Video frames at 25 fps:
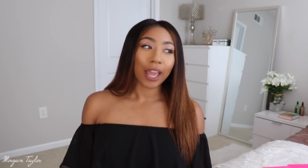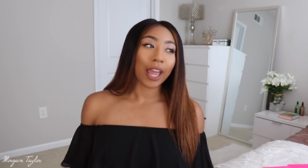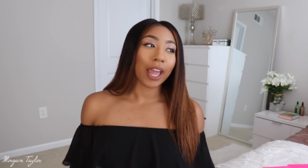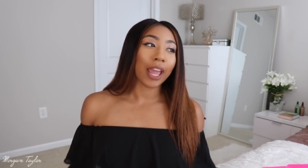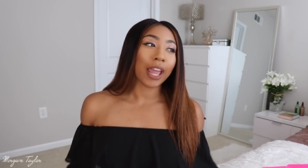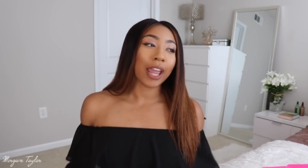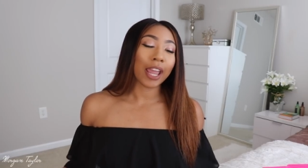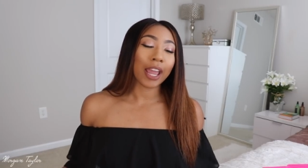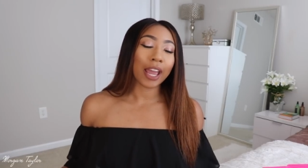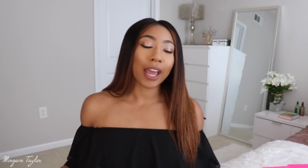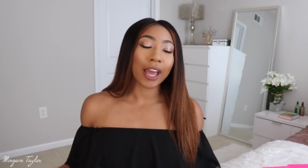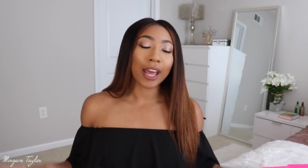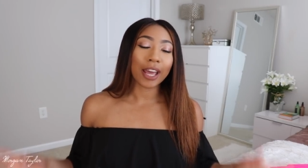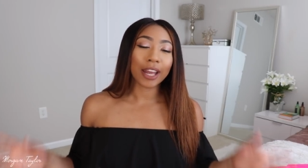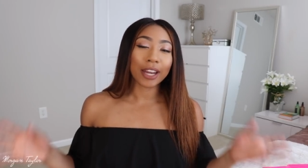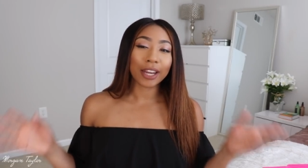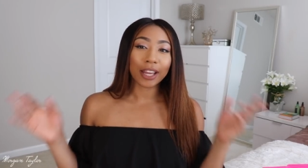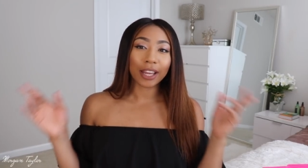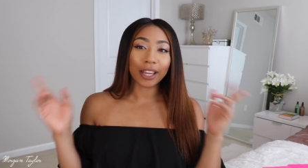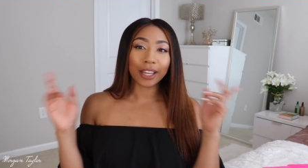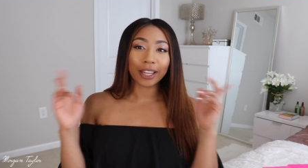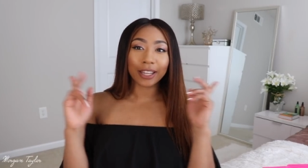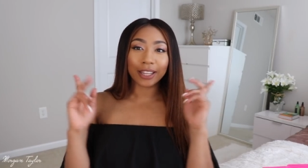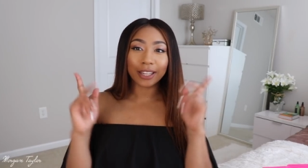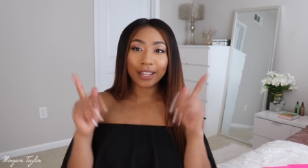
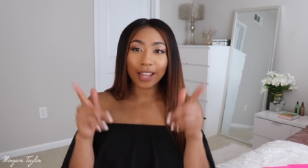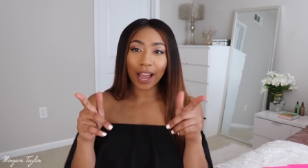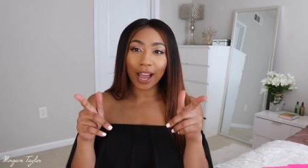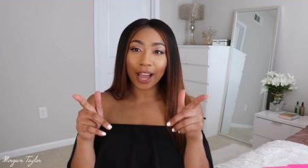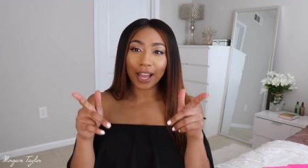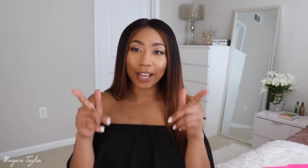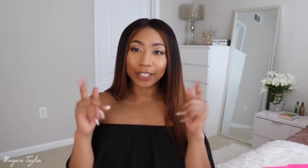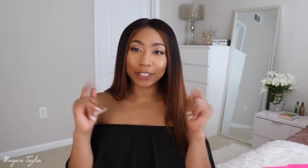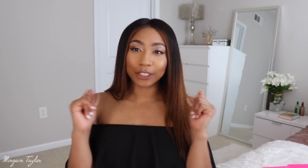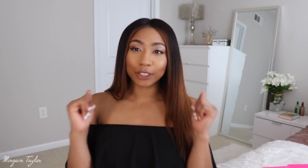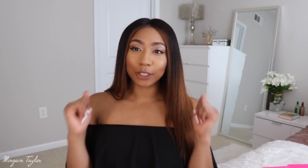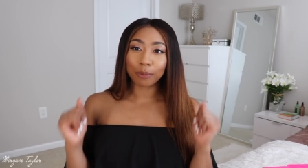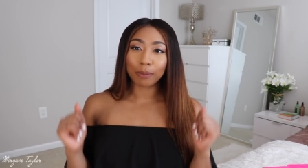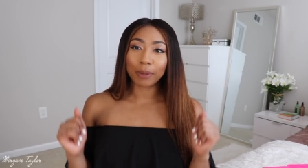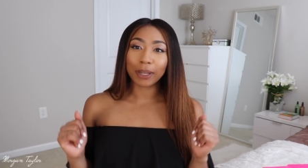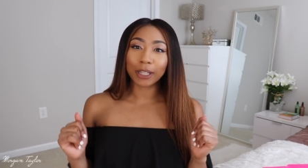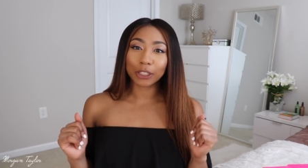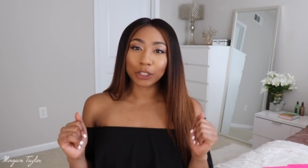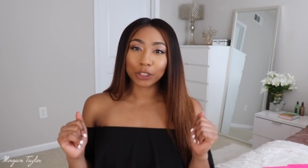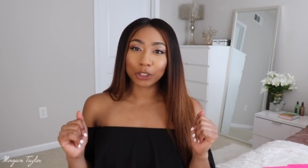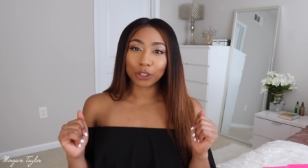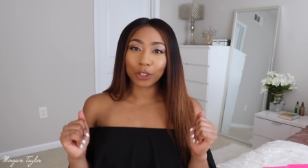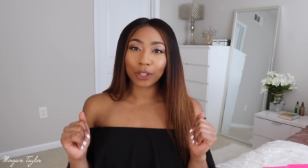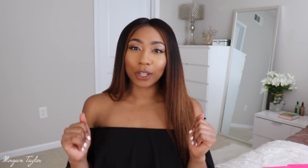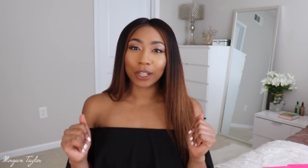And yeah, so
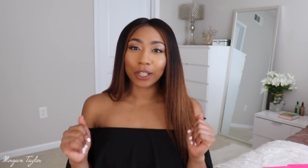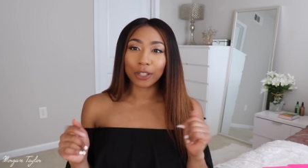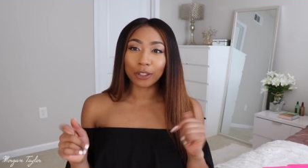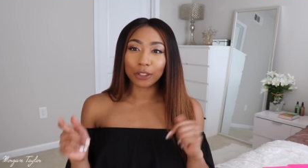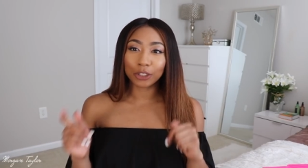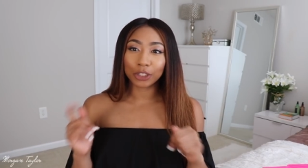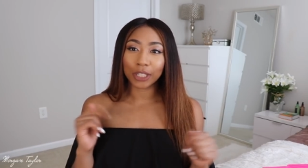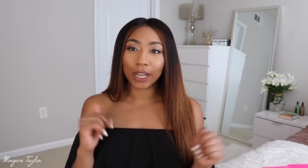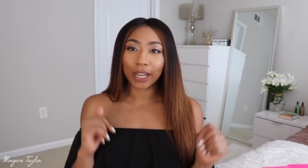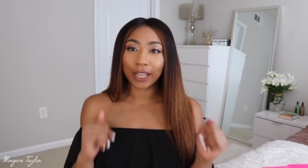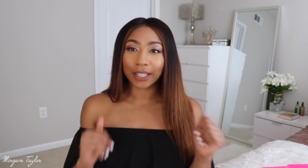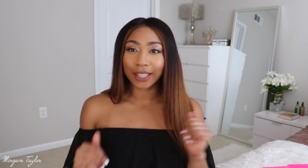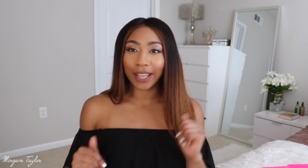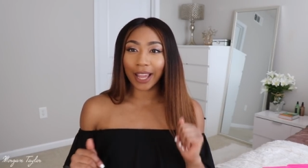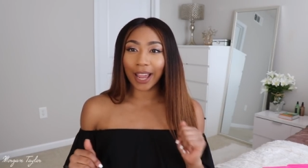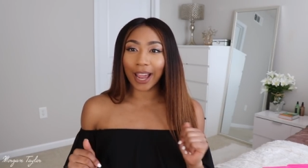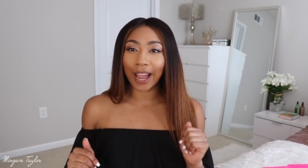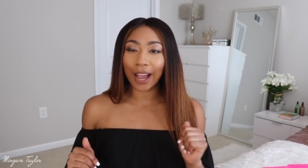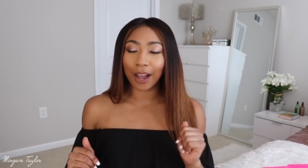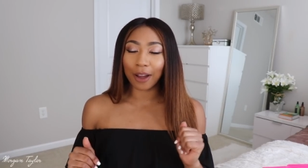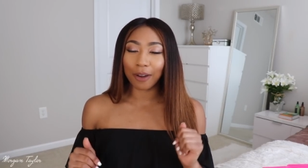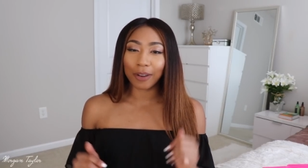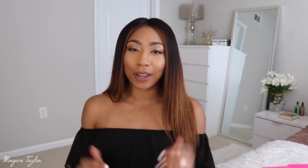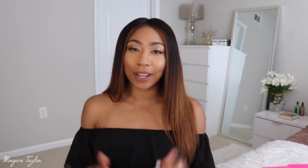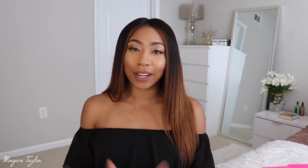make sure you check that
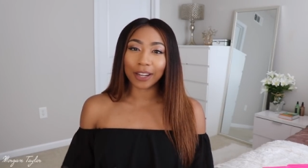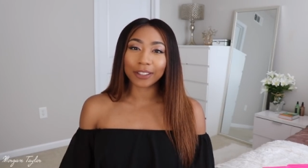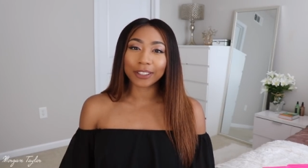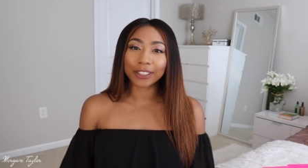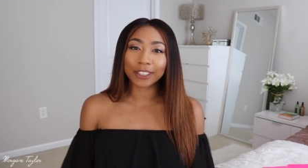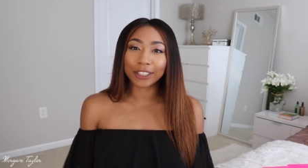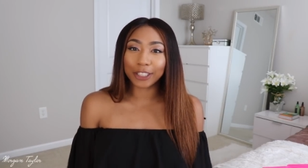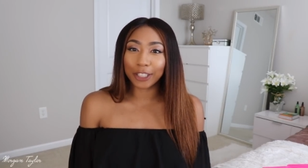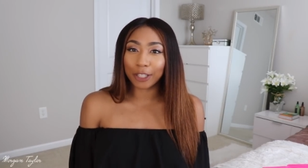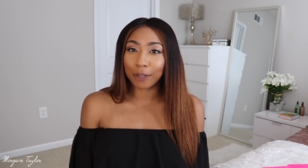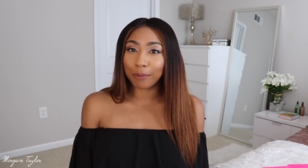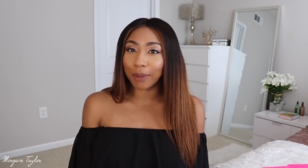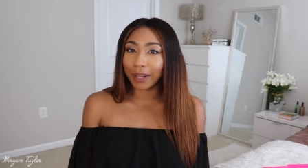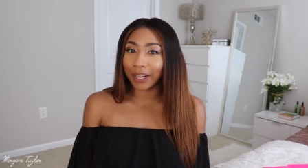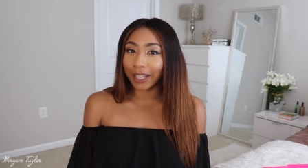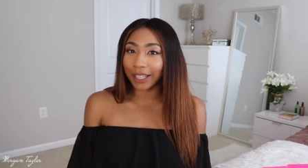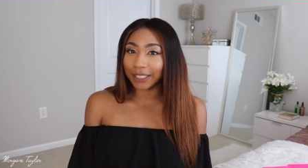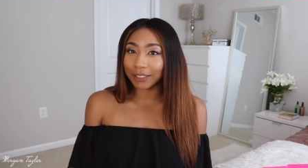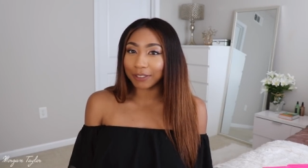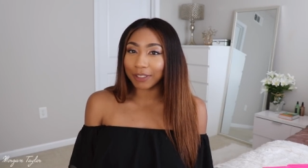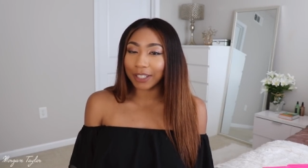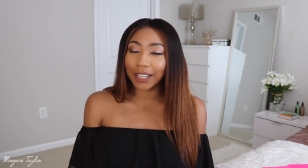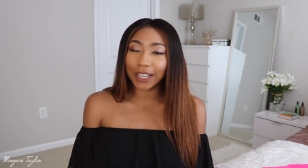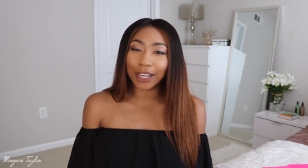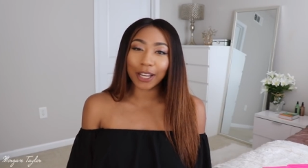out, and I'll see you in my
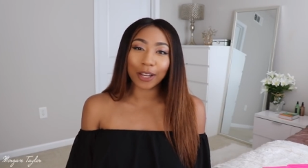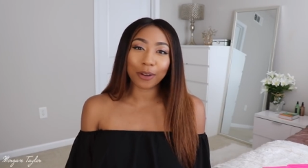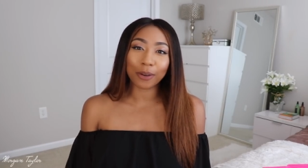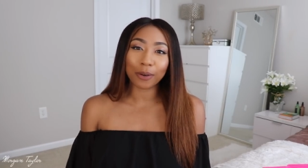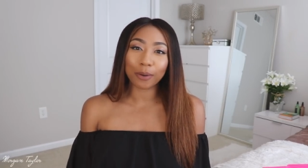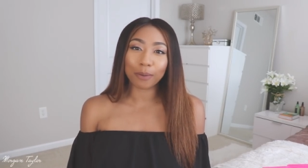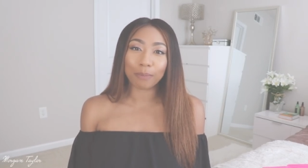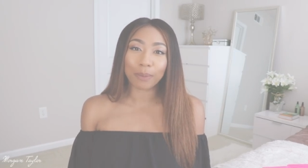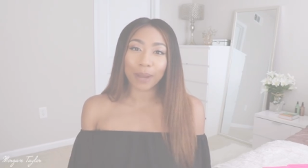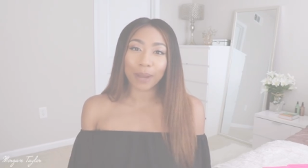next video.